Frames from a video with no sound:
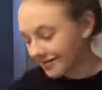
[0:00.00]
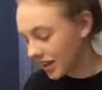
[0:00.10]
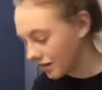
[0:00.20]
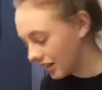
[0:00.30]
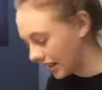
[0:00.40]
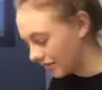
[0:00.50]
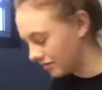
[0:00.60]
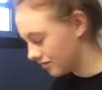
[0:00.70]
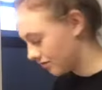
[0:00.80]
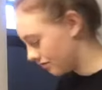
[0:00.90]
Not really,
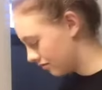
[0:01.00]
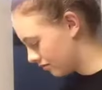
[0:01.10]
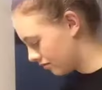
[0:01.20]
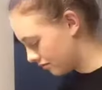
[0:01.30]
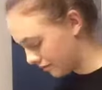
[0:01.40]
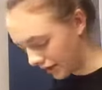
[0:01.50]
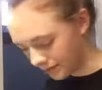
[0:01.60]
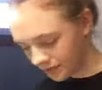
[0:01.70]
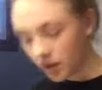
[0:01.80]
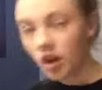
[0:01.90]
but
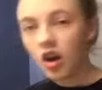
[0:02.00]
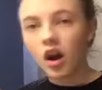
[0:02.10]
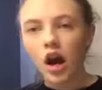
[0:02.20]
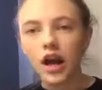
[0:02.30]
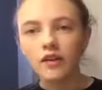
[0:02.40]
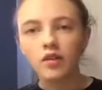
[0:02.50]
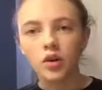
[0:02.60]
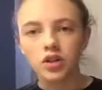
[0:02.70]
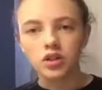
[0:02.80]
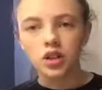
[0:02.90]
I have a
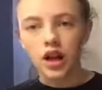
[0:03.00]
question.